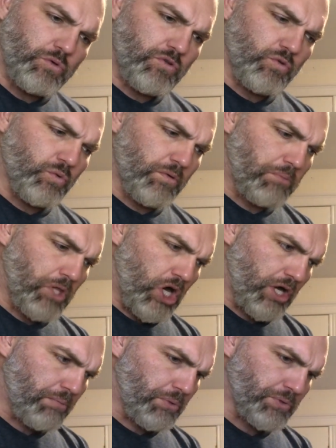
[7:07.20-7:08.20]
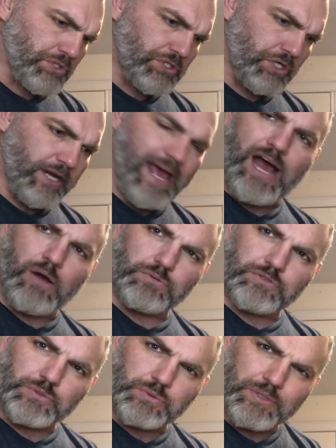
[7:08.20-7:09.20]
to a blog post on how
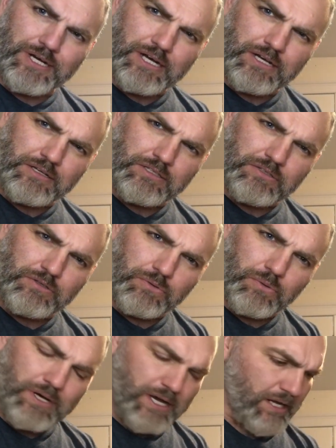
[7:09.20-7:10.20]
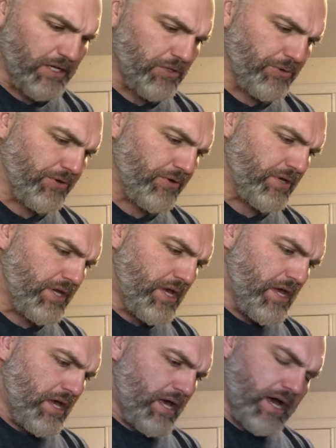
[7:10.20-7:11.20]
to clear
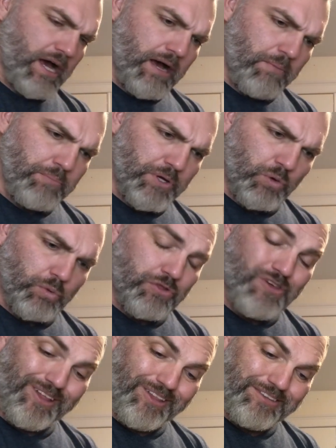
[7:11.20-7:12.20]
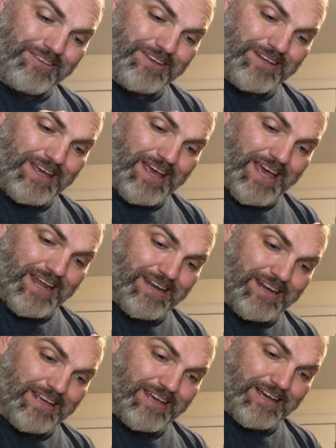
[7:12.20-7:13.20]
beer with gelatin.
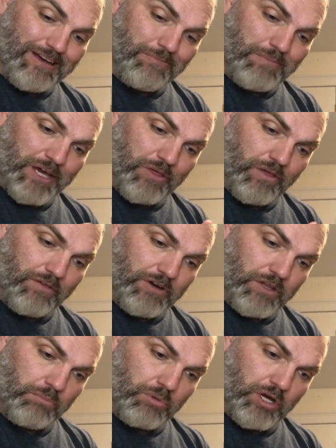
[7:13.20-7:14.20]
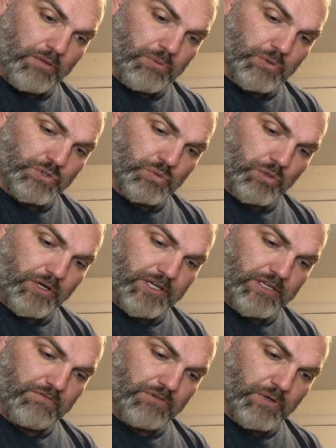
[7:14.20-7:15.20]
And I actually have another blog post where I
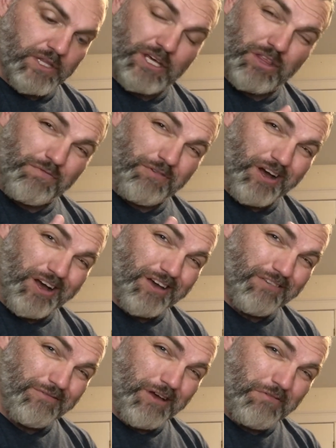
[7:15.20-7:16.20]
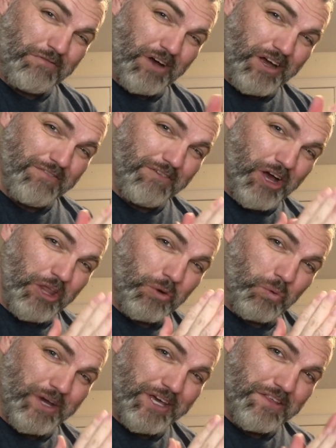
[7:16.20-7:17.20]
give you, I think it's five other
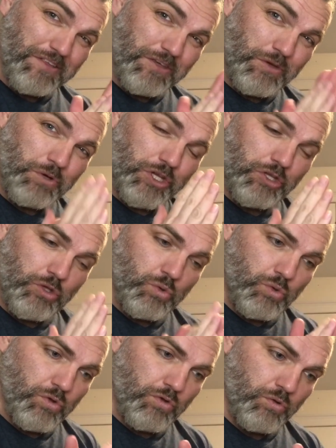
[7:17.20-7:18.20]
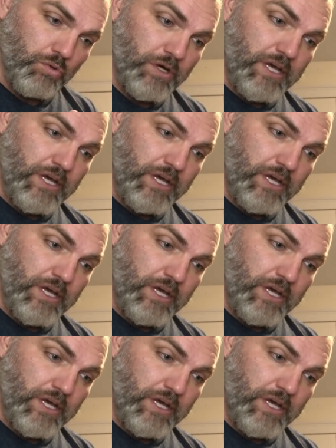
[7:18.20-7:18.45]
ways that you can use to